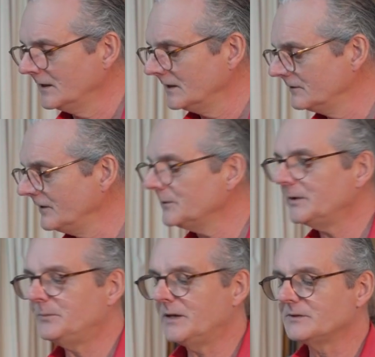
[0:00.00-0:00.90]

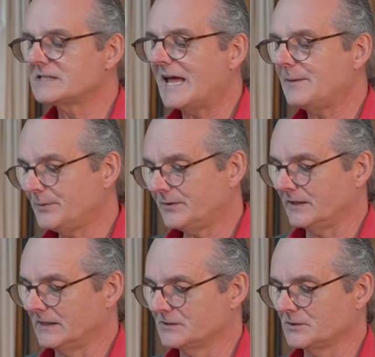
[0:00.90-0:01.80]
Developing people's
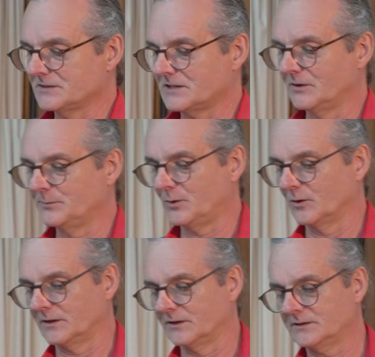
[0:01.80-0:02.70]
empathy is also
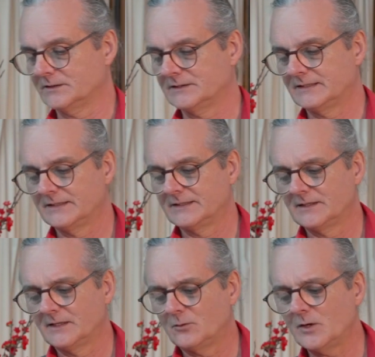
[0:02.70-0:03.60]
important.
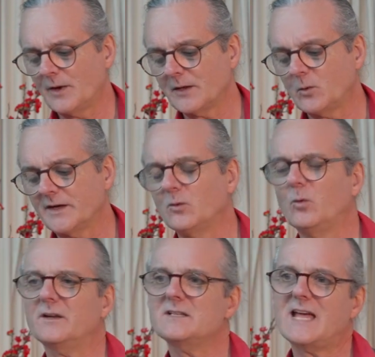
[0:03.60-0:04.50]
We might wonder
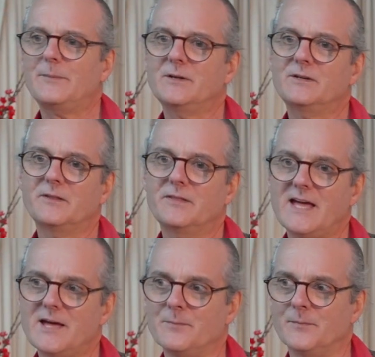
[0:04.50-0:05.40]
what has happened to
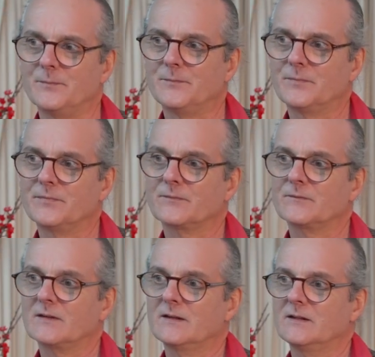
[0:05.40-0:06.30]
them,
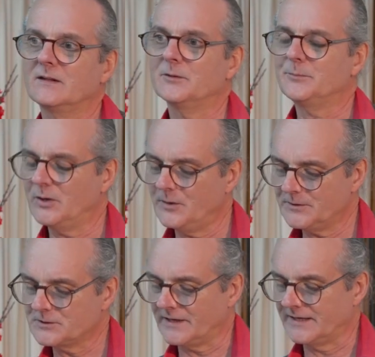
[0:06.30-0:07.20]
the
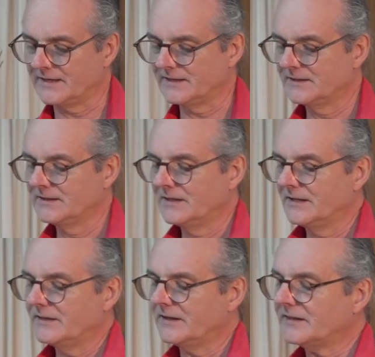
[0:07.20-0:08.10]
perpetrator,
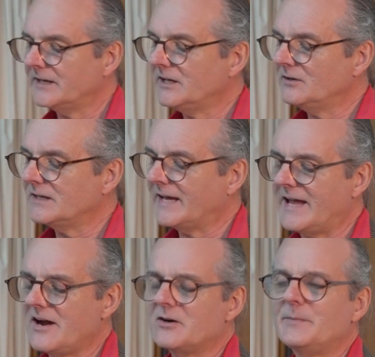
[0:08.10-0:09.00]
that they don't
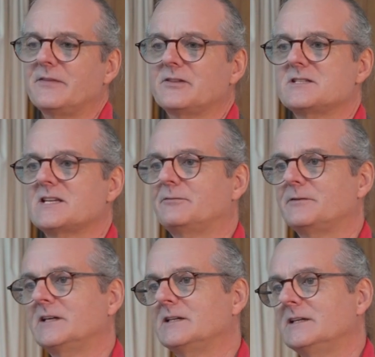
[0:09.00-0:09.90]
care about the
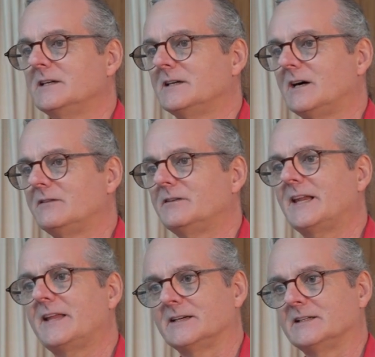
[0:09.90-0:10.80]
suffering of
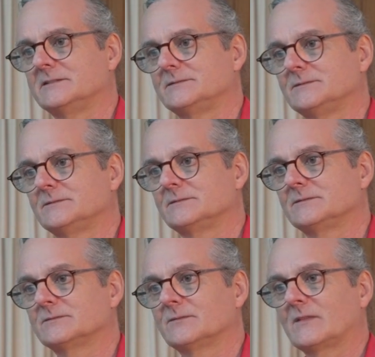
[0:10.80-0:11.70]
another.
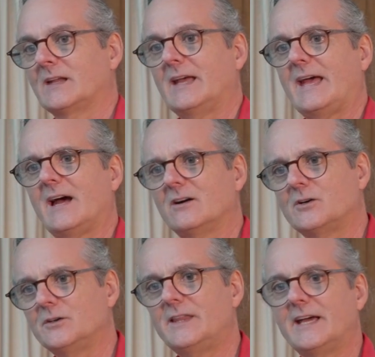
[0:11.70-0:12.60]
How
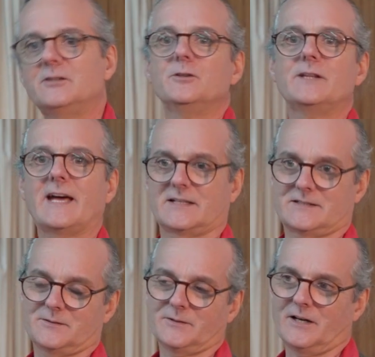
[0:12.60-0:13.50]
could they do
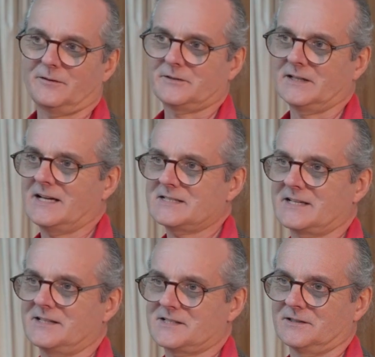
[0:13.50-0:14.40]
that? We often
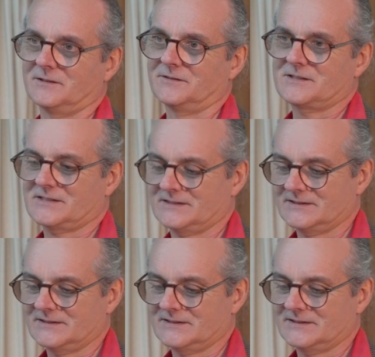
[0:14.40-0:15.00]
ask ourselves.